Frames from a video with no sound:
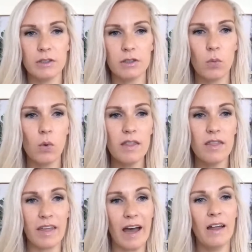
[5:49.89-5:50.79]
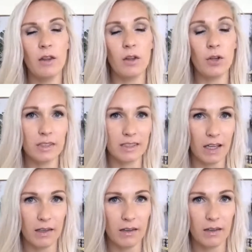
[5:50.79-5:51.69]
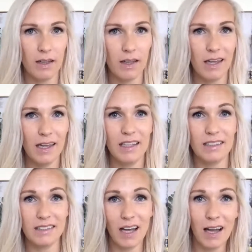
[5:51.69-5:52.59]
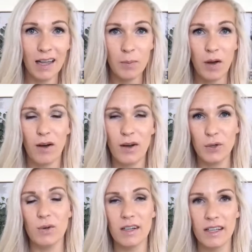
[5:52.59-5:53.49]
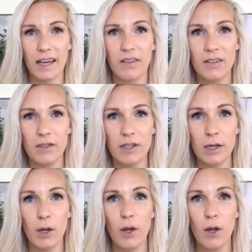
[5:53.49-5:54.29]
So what that looks like is time on your calendar